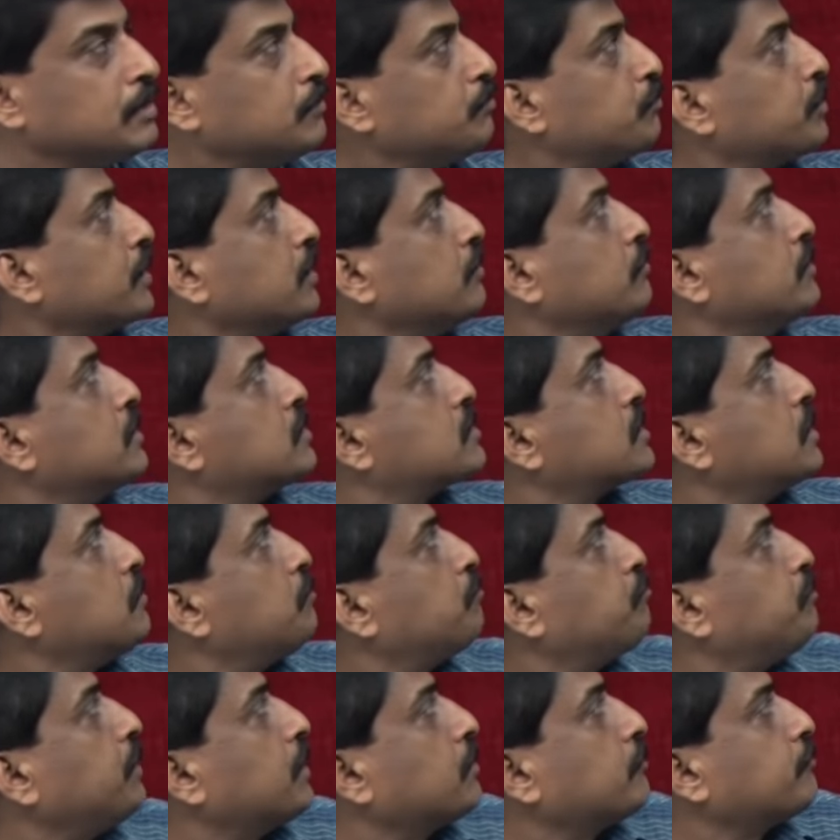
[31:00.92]
Previously
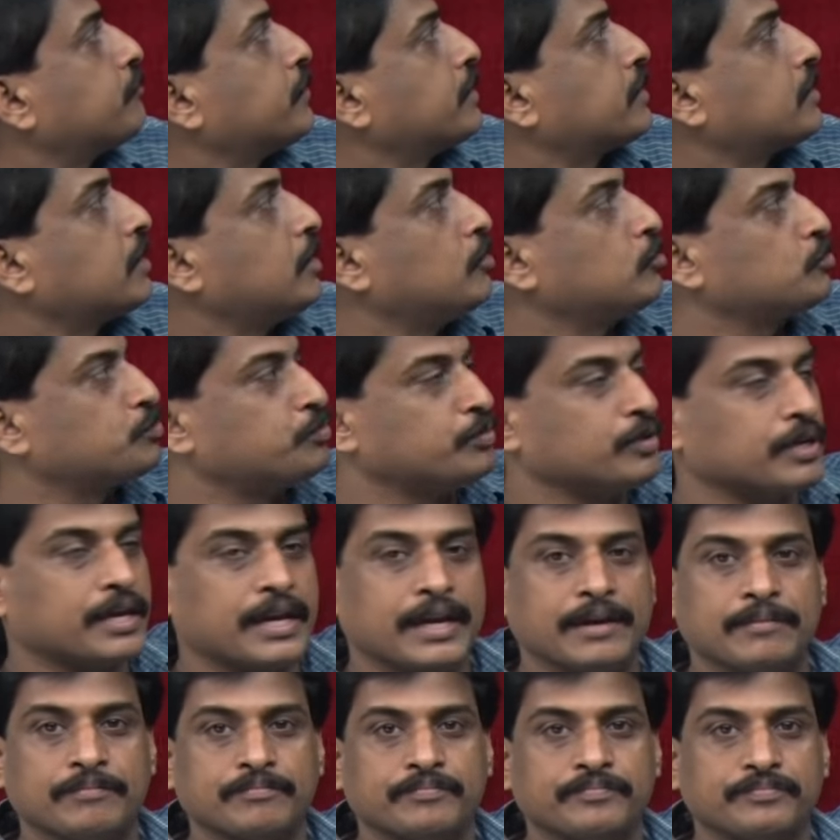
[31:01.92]
perfect output
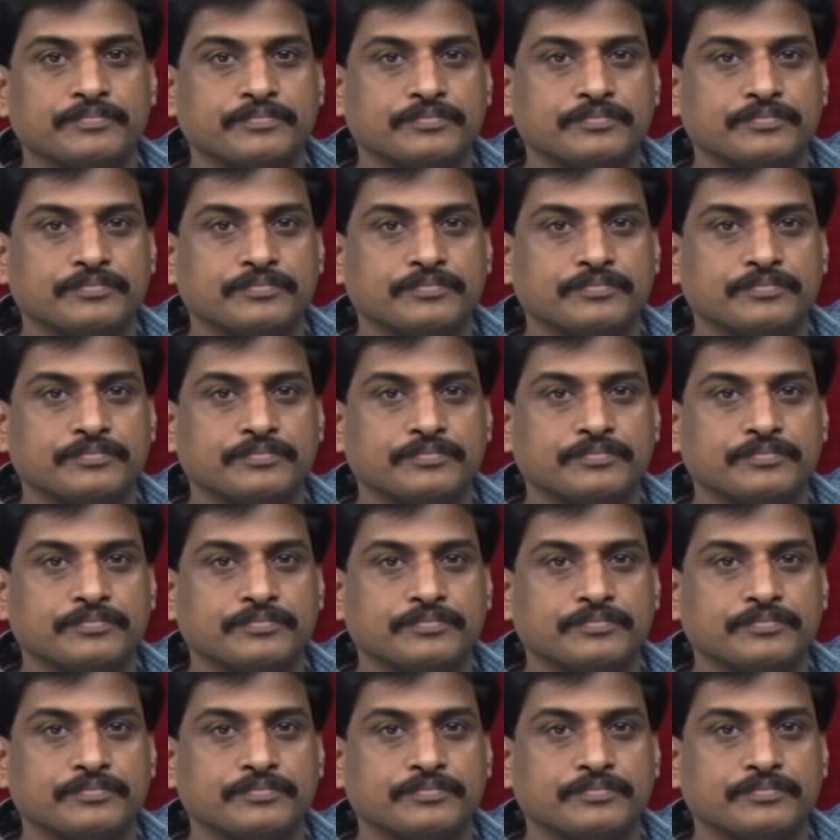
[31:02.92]
came.